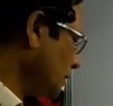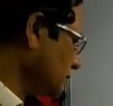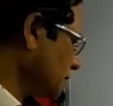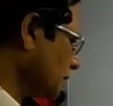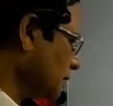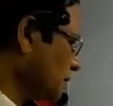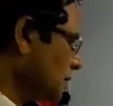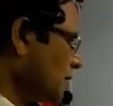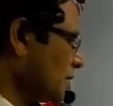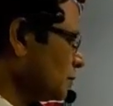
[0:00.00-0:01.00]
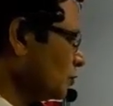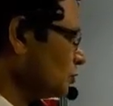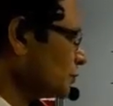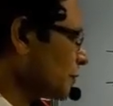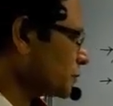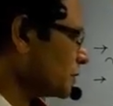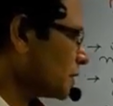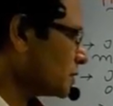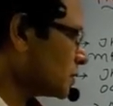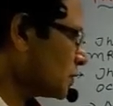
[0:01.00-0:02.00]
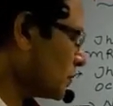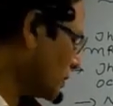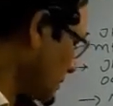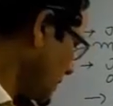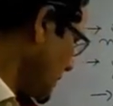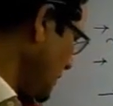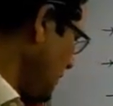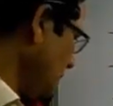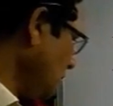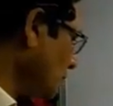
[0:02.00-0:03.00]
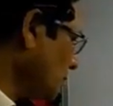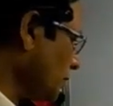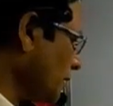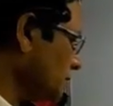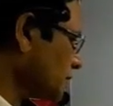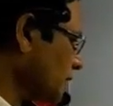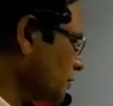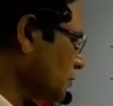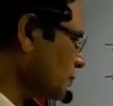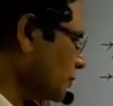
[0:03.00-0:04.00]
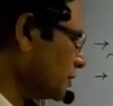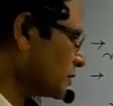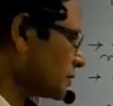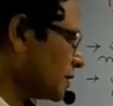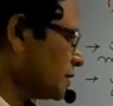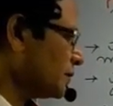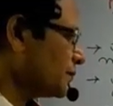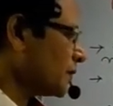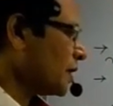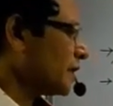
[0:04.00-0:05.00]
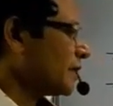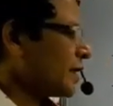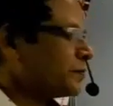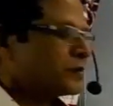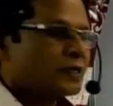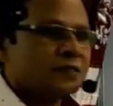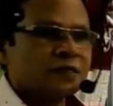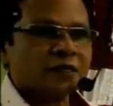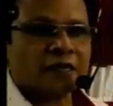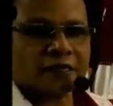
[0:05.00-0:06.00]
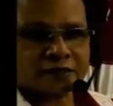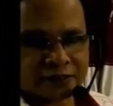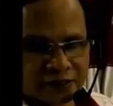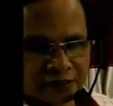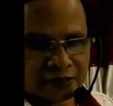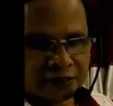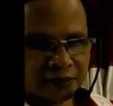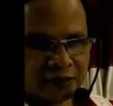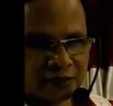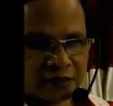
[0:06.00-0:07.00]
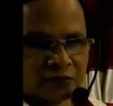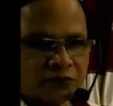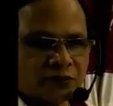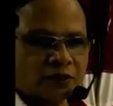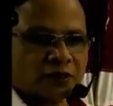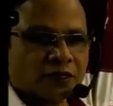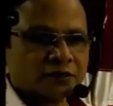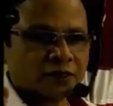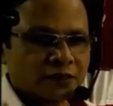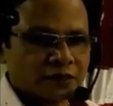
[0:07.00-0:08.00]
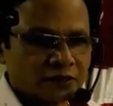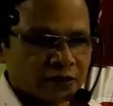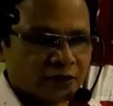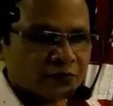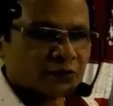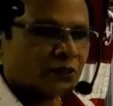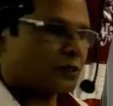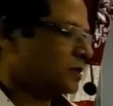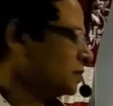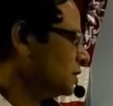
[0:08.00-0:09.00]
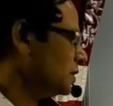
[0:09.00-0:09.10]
And most peptidyl tRNA from A site to B site and empties the A site. Now the A site is emptied.